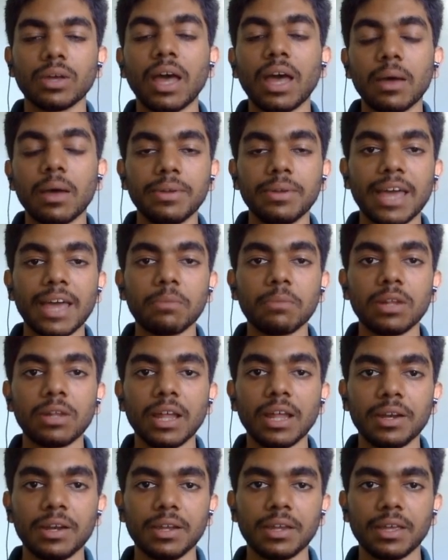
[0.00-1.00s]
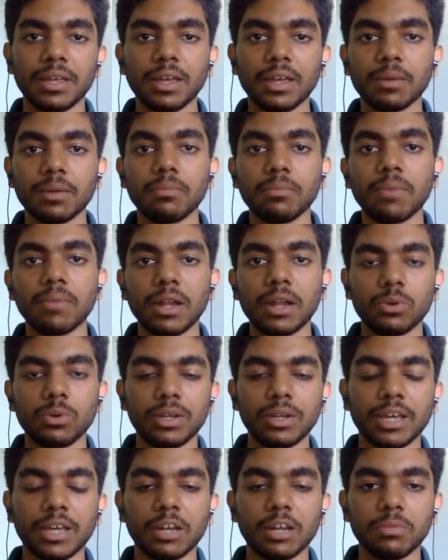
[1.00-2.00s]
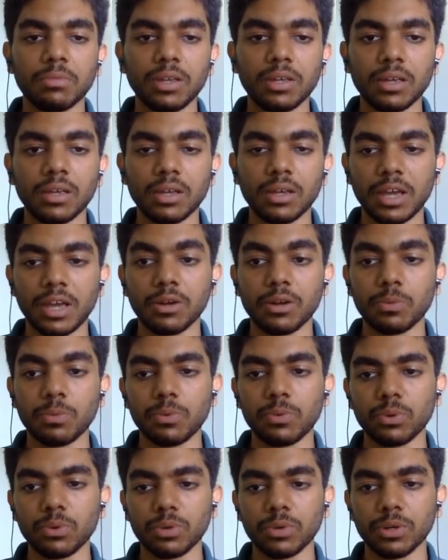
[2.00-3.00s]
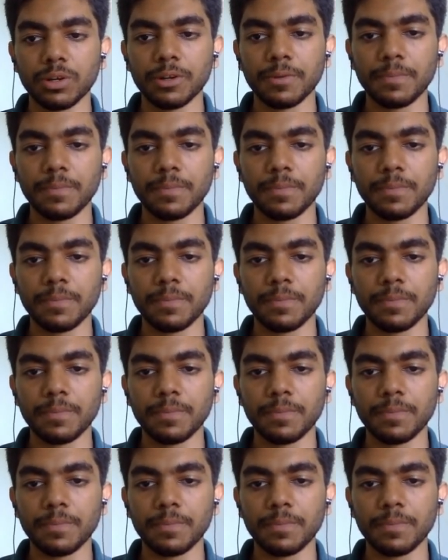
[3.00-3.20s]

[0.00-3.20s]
YAML editing manually can be error prone.